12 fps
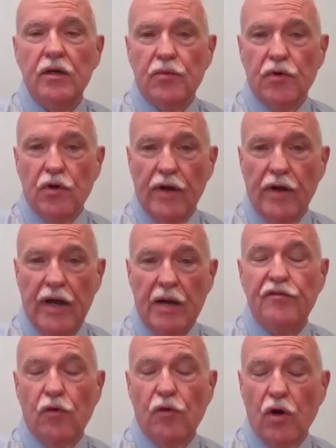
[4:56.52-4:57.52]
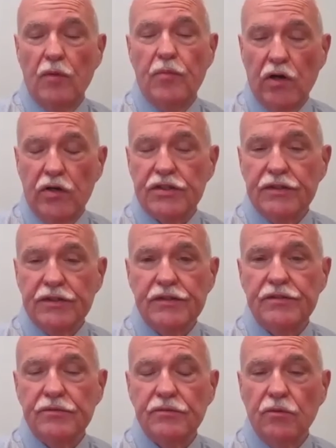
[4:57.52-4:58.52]
program for
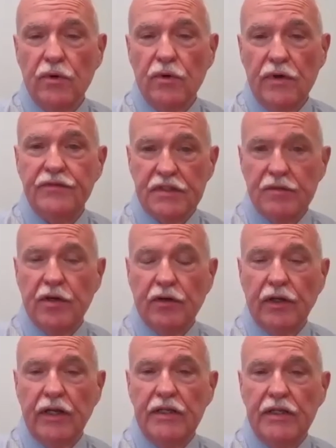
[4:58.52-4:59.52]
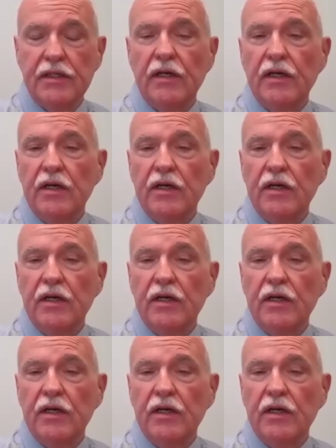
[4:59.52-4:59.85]
persons with disabilities,